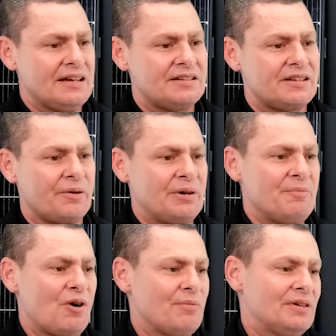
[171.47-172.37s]
Yeah, so in
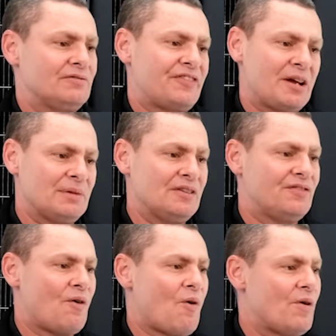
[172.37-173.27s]
Melbourne, family of
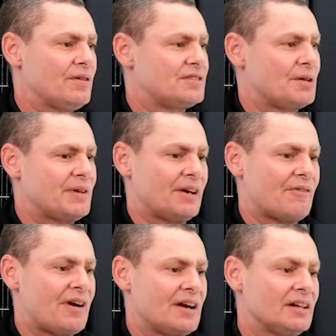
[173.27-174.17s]
four, something
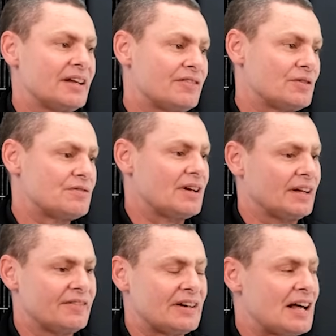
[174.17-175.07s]
around 11
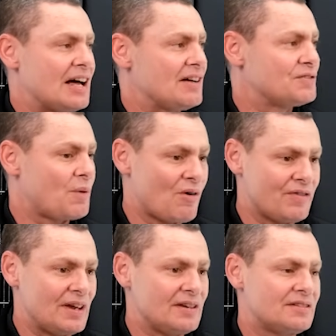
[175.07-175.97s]
and a half, 12
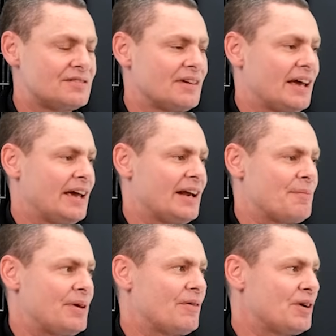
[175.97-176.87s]
years. And
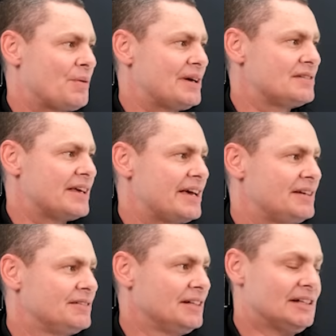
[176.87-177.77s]
up here in
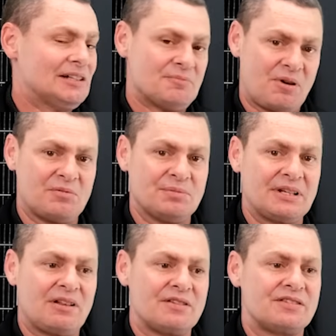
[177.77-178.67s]
Queensland, probably
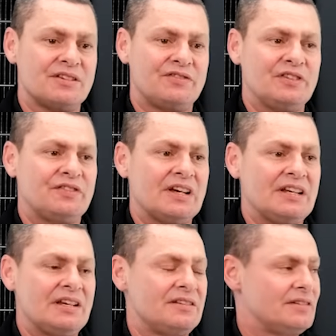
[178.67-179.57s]
closer to
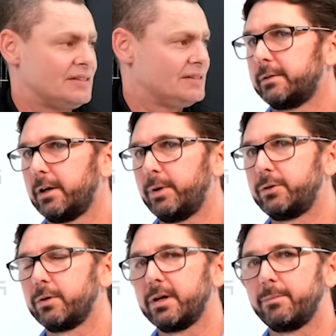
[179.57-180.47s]
15 years. So we're
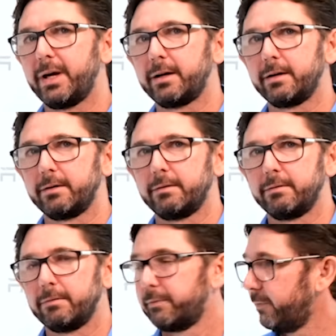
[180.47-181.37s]
talking about
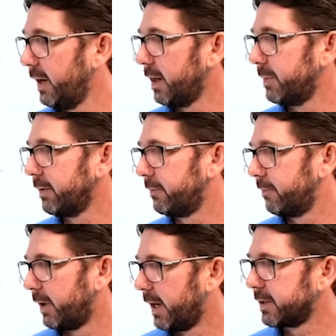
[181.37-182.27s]
fairly big
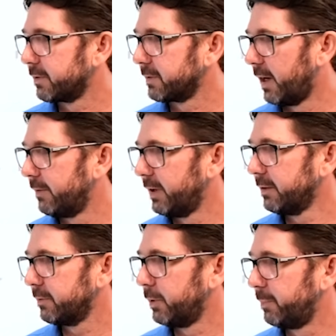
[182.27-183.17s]
financial
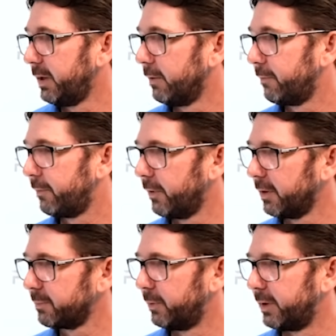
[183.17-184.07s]
savings would be the
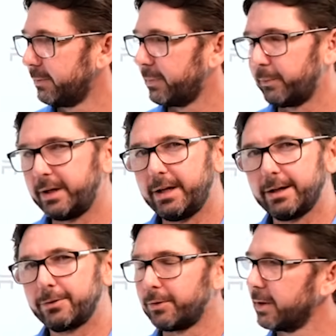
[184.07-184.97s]
first point, but we need
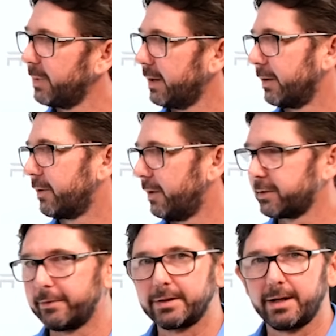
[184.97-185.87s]
to talk about the
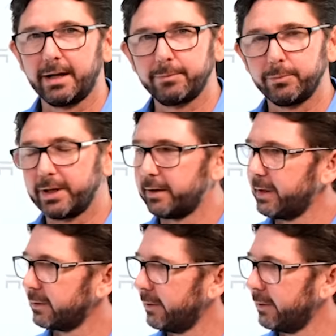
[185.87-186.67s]
cost of the tank, but we'll get that